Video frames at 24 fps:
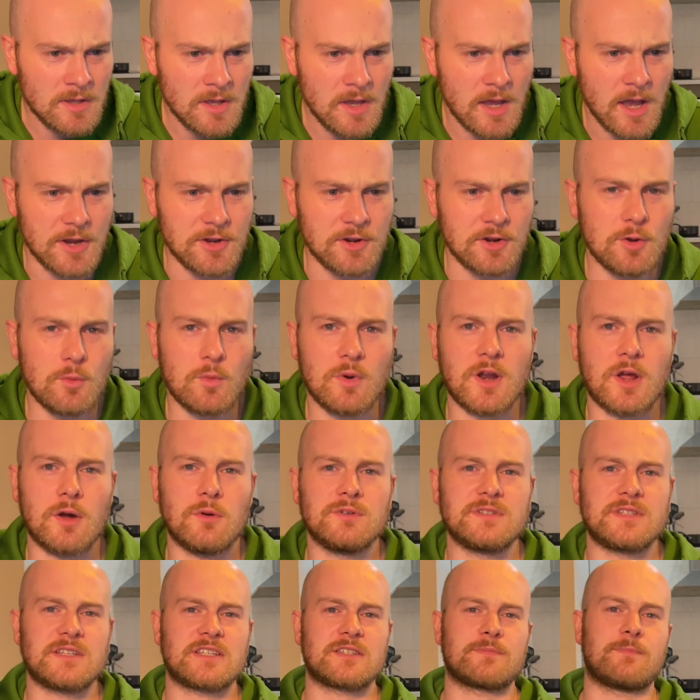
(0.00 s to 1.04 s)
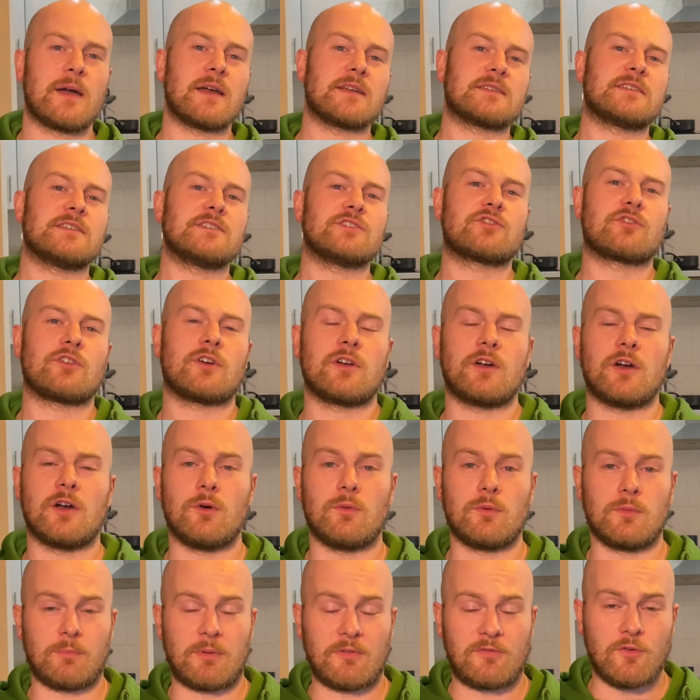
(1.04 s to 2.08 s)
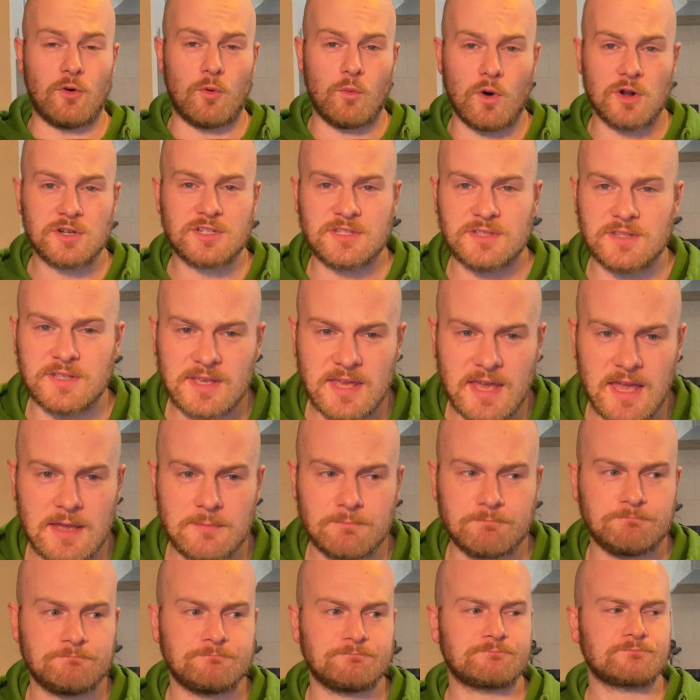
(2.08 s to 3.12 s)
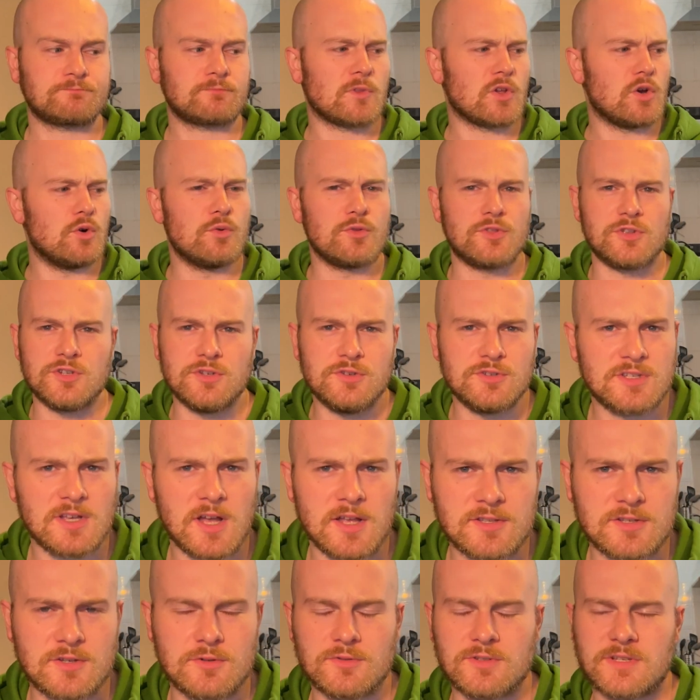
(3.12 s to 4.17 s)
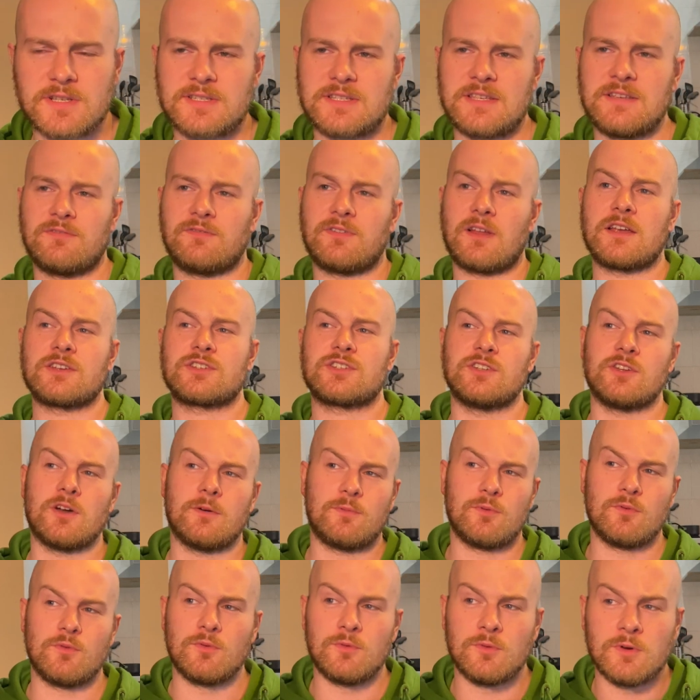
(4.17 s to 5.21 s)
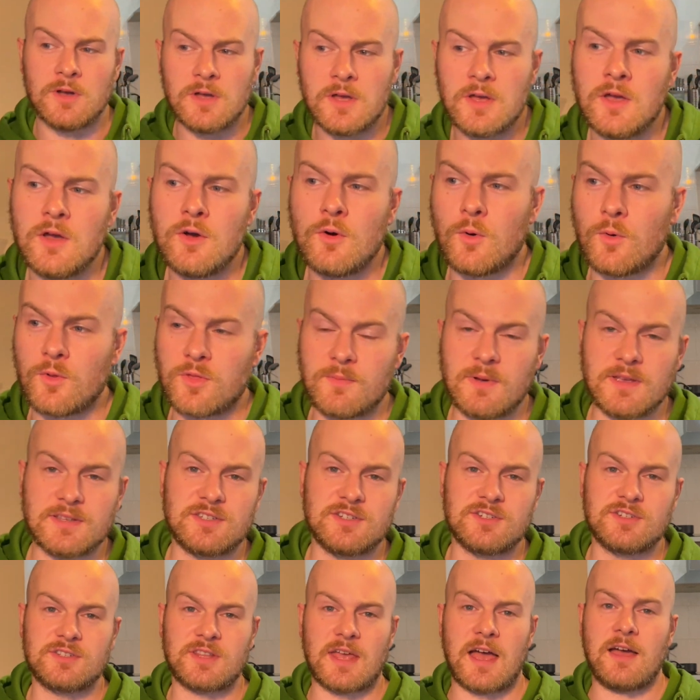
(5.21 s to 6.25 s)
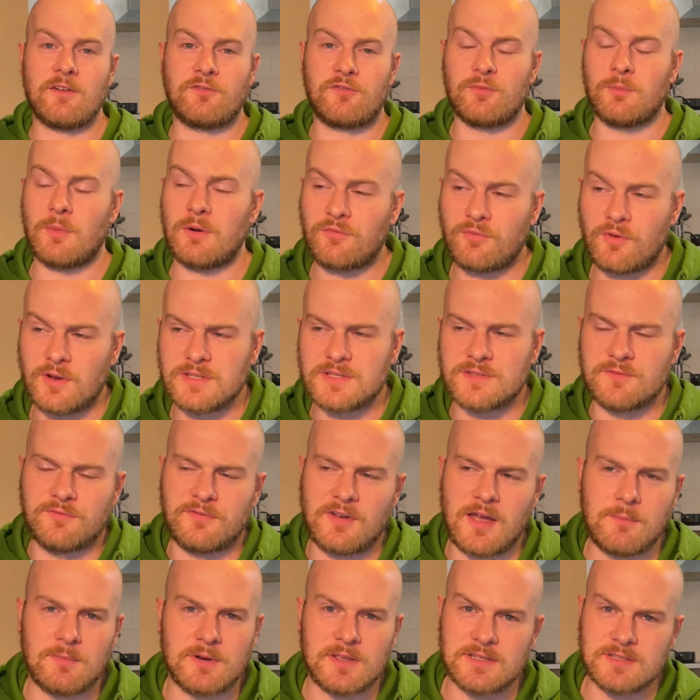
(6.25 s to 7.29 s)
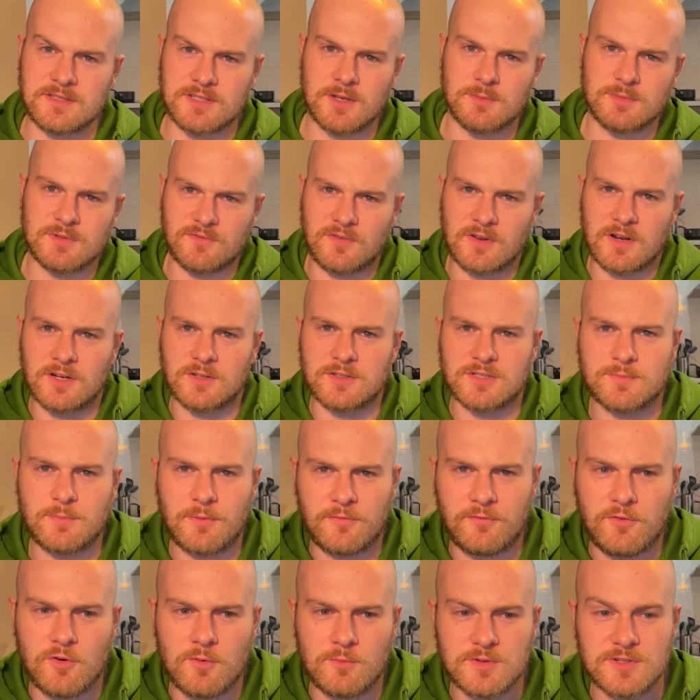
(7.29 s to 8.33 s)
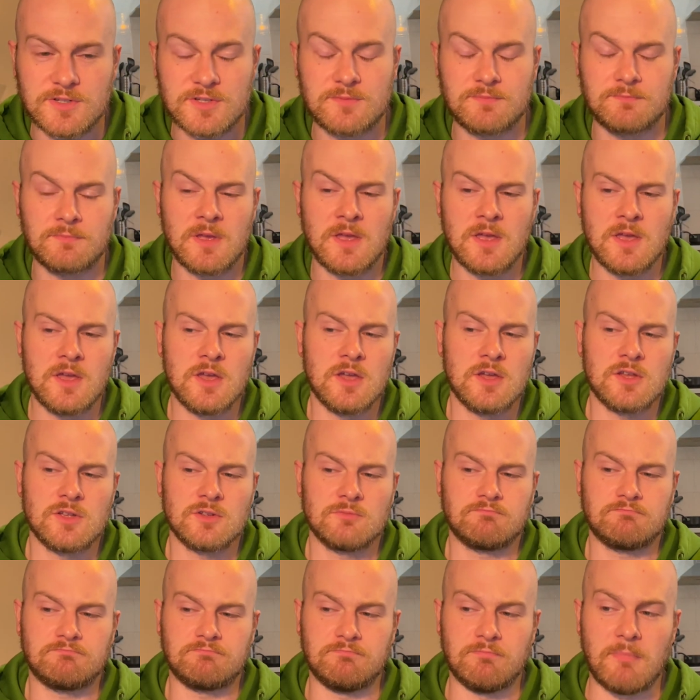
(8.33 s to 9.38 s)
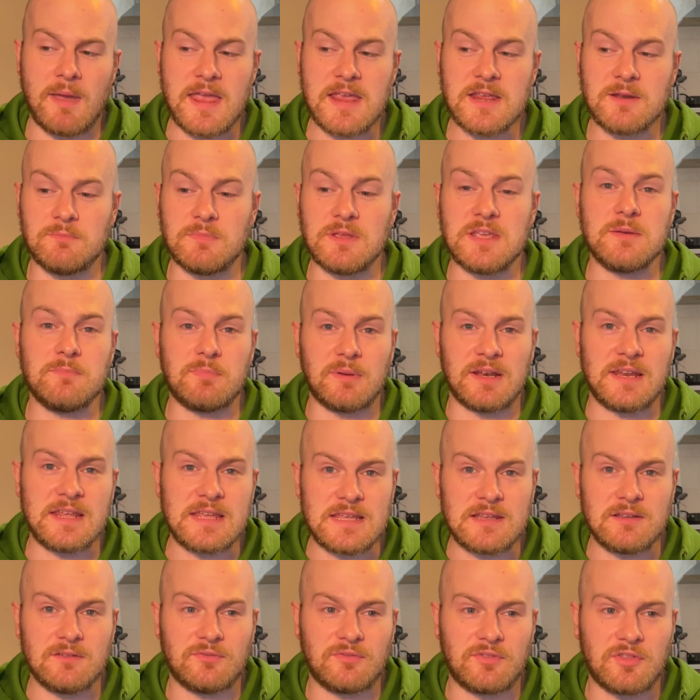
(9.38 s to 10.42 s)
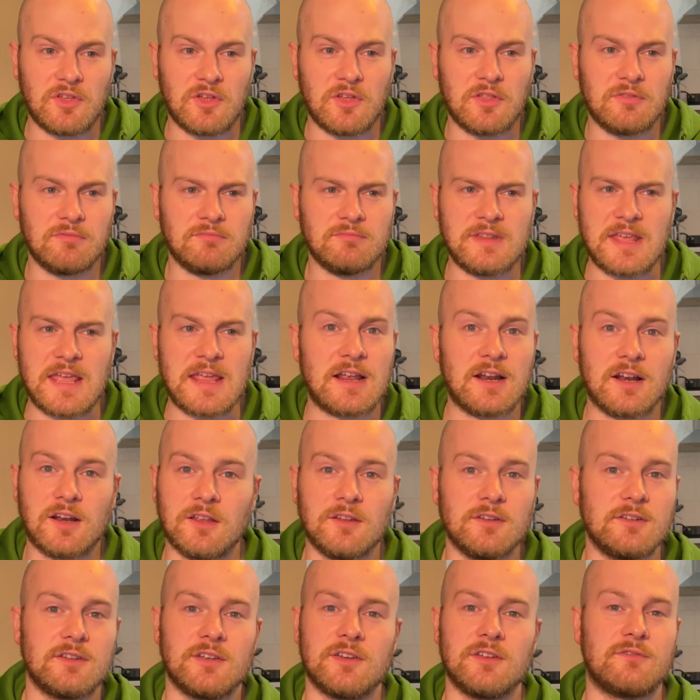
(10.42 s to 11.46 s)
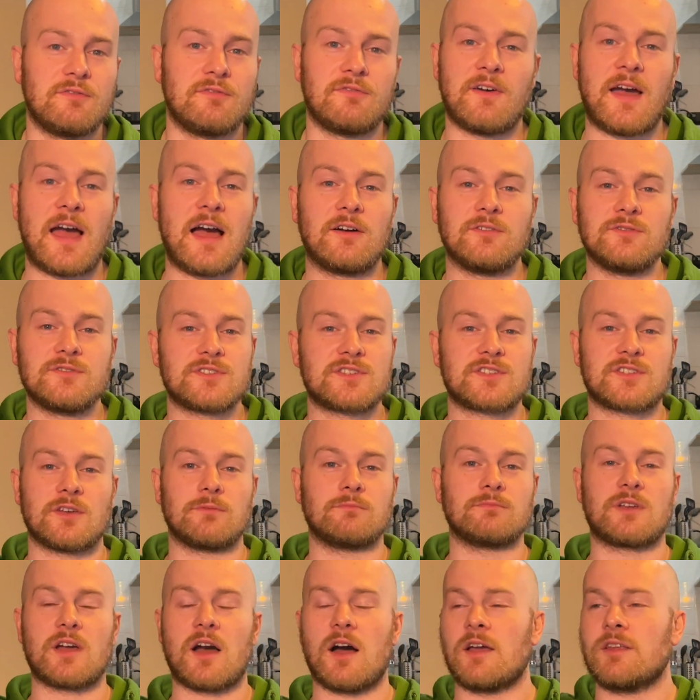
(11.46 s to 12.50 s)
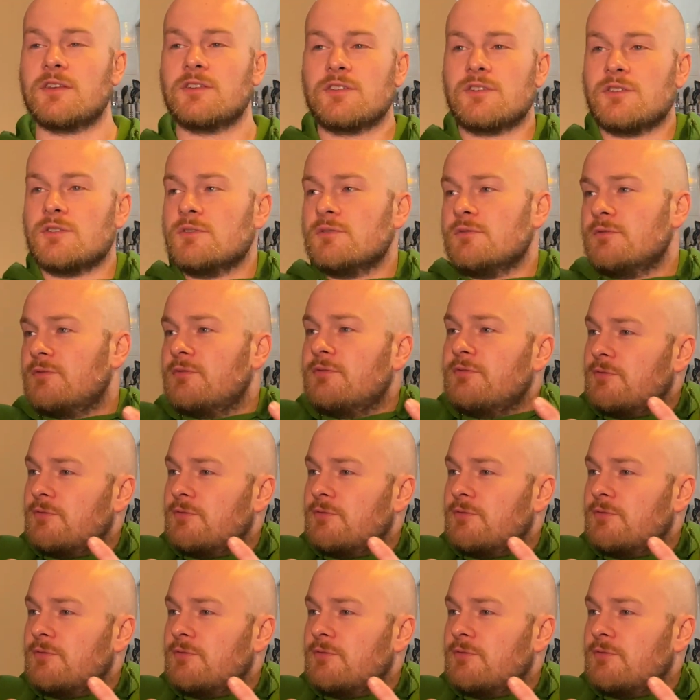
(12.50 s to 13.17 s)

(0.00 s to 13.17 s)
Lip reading: I don't know what I was expecting before watching the game. All the news articles I see flashing up, all the messages I have from my friends and family in terms of England's performance made me believe that England had found some kind of